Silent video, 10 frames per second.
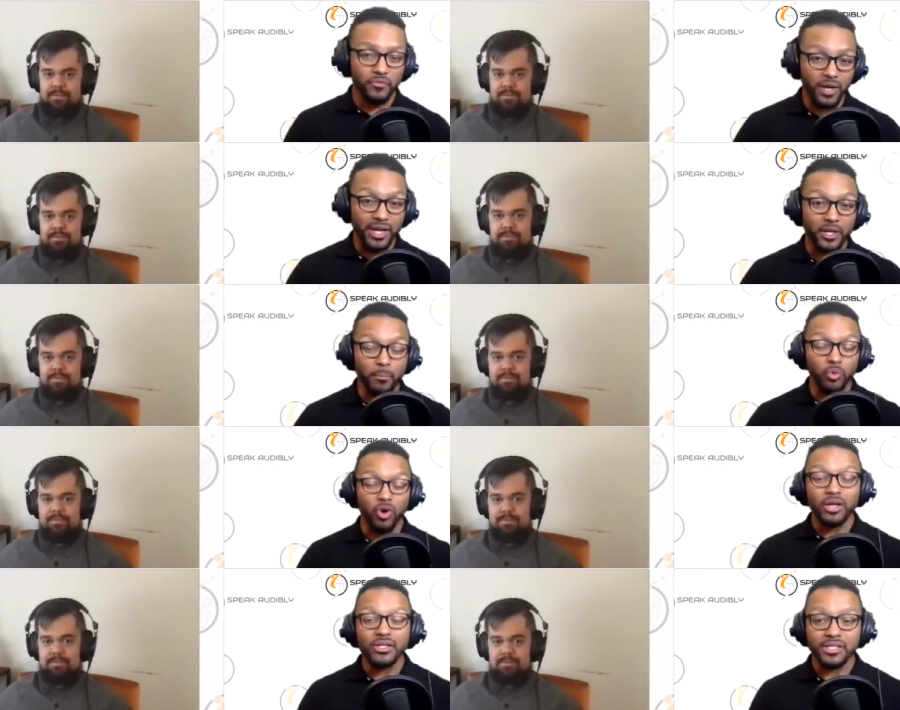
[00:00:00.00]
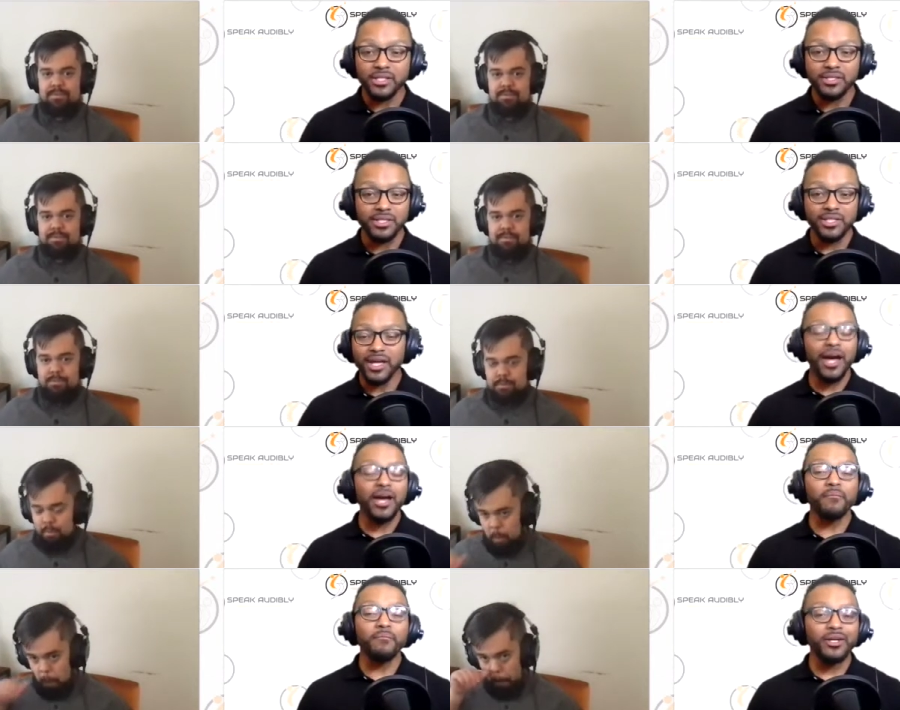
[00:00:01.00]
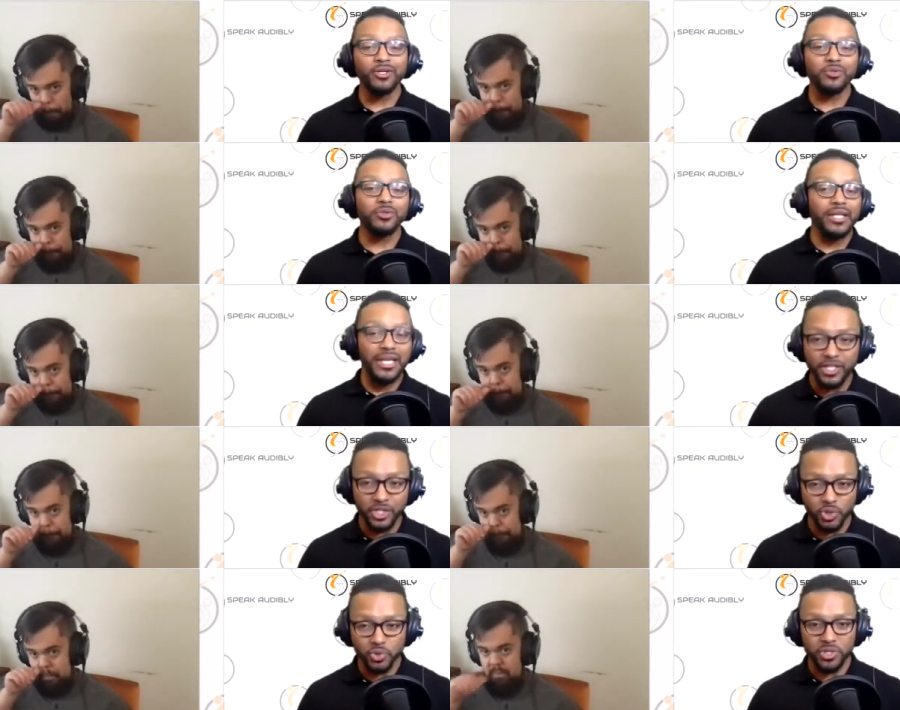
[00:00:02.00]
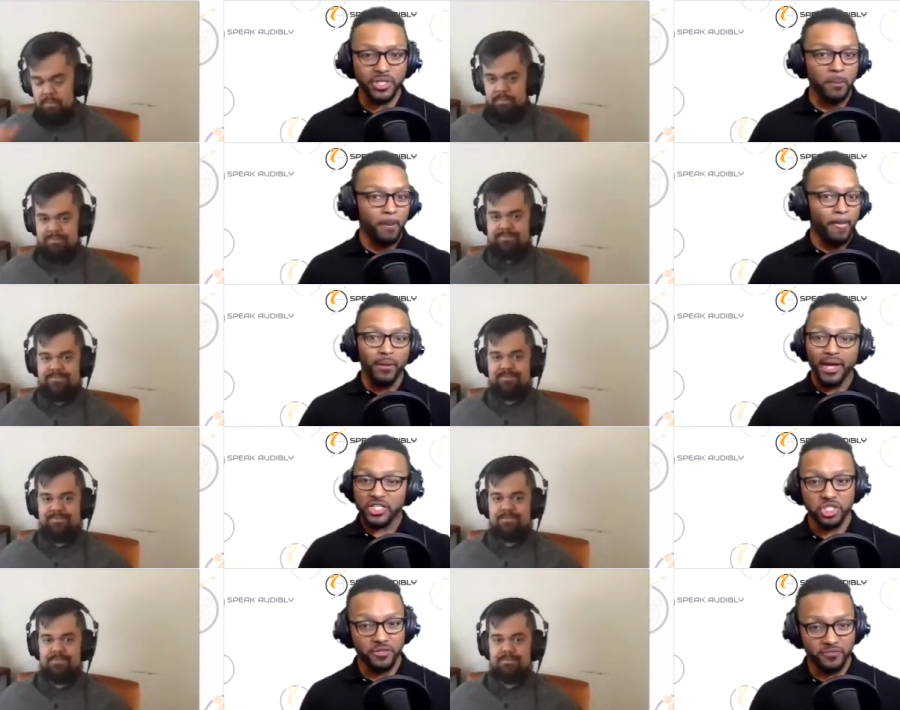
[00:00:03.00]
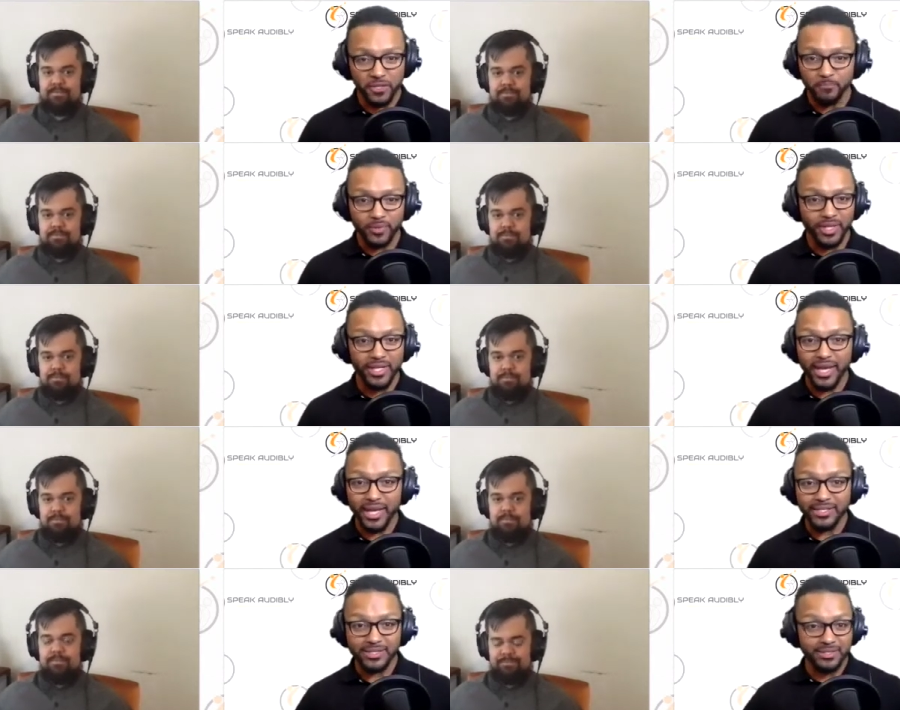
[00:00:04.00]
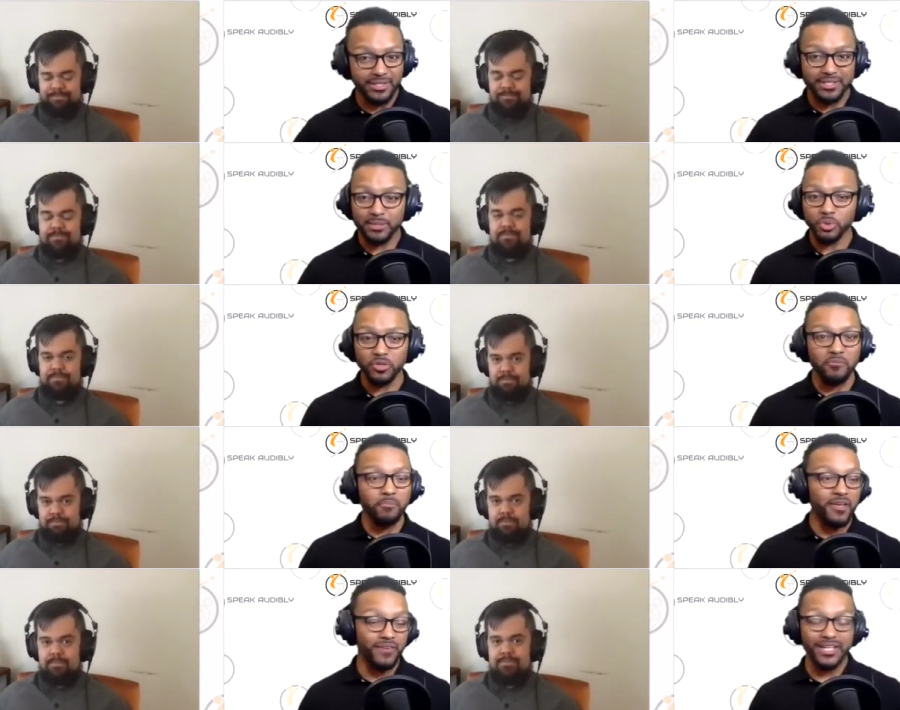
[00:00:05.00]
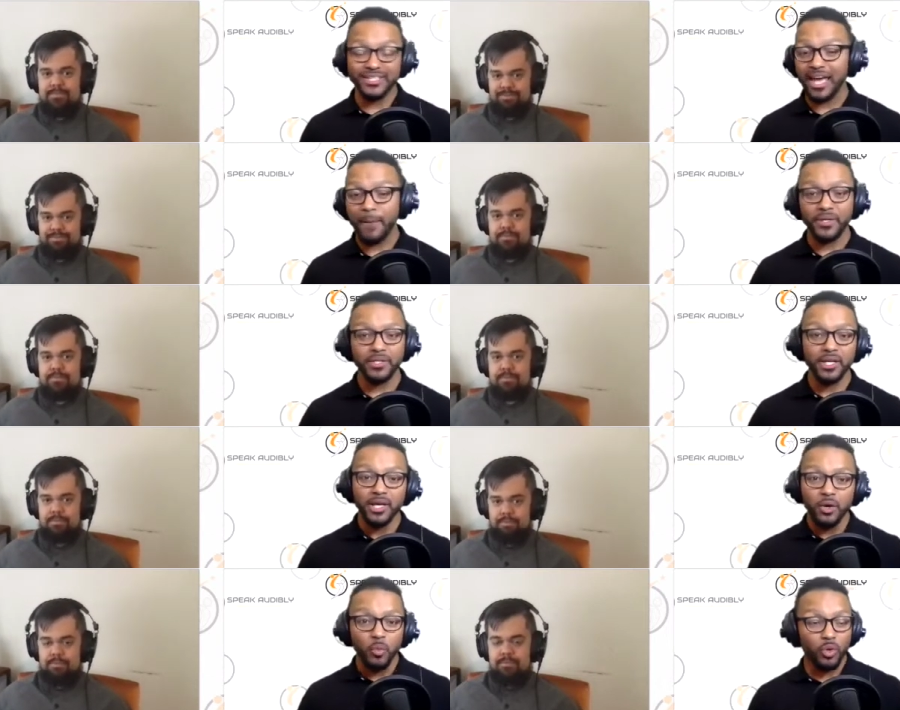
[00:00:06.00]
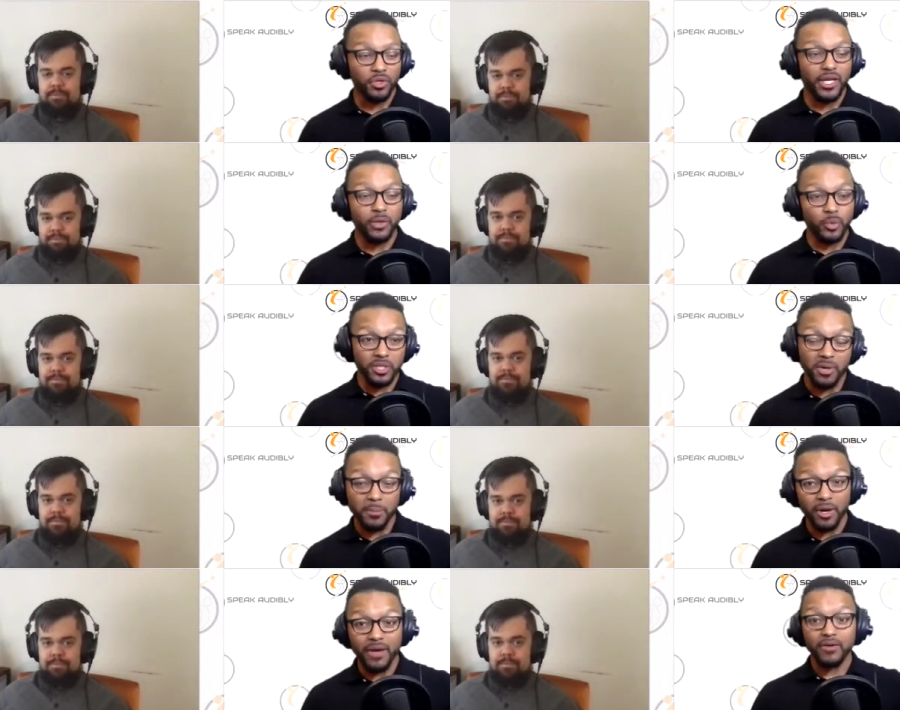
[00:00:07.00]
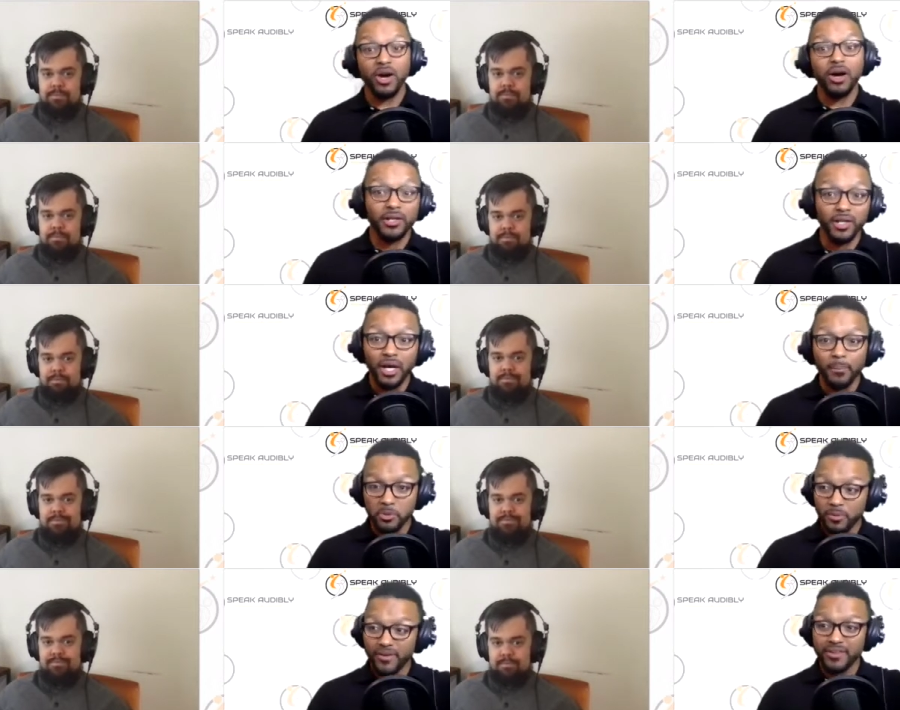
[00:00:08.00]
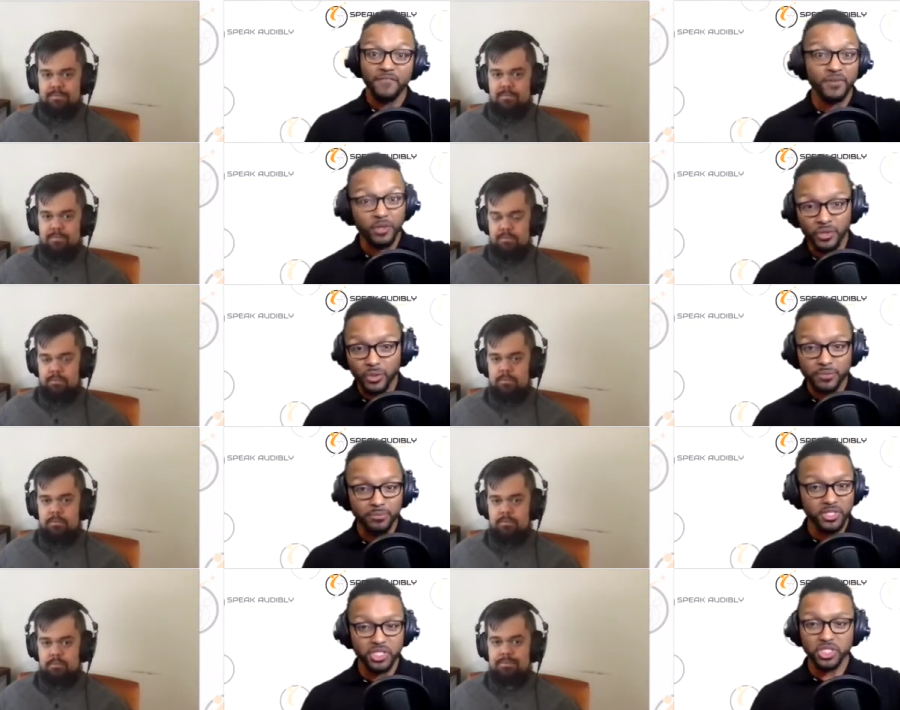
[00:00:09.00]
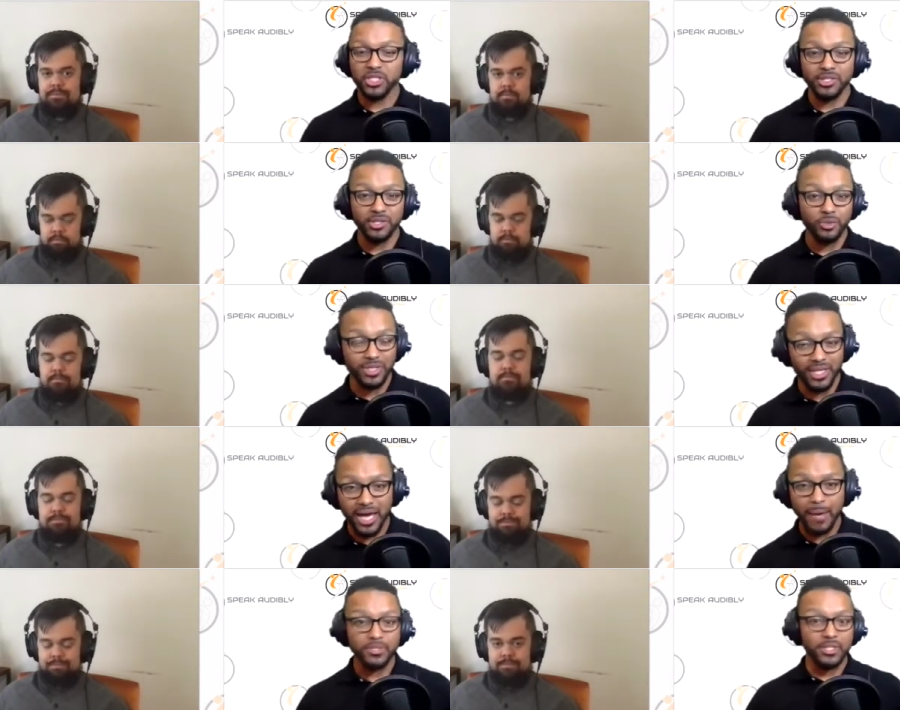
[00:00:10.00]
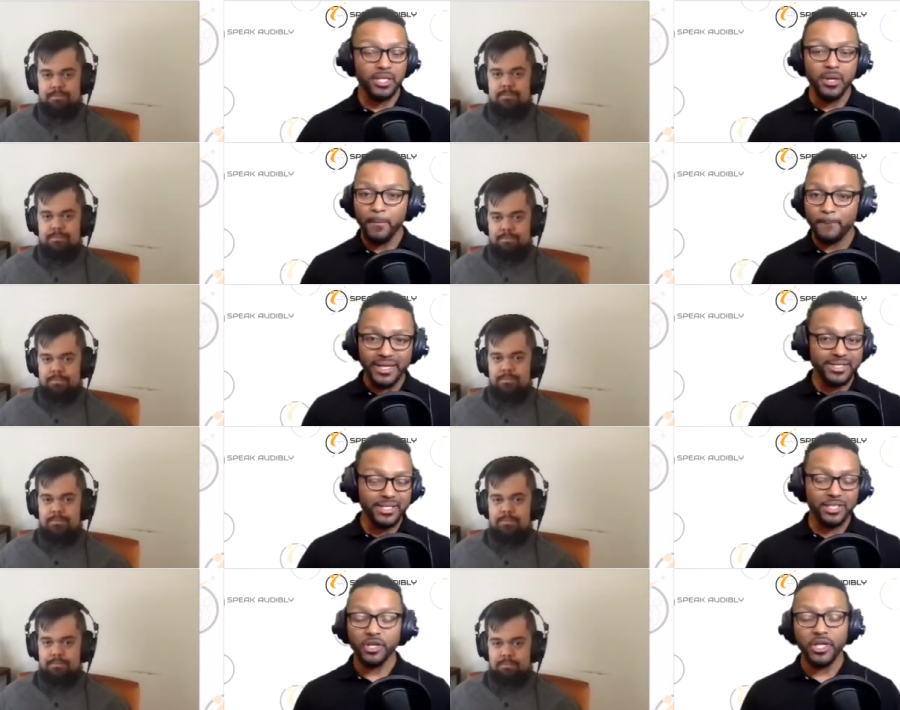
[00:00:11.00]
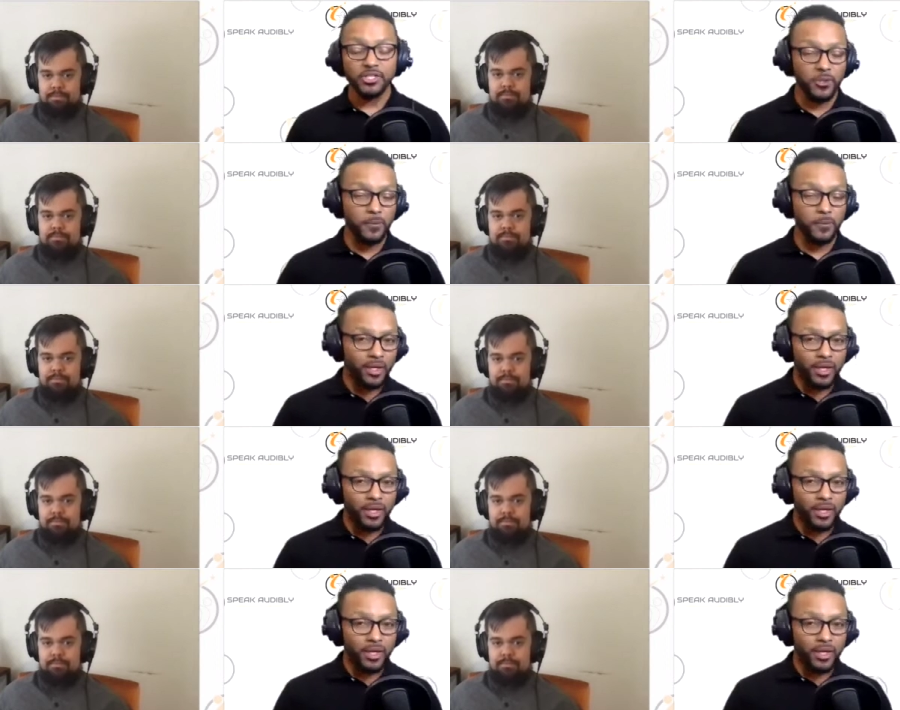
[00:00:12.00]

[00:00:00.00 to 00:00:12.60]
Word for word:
Speaker 1: in a broad sense, the entire medical industry has shifted. It has, some sort of pivot has happened where some people have gone up, other people have to fill those positions and those gaps in medicine and all that. And so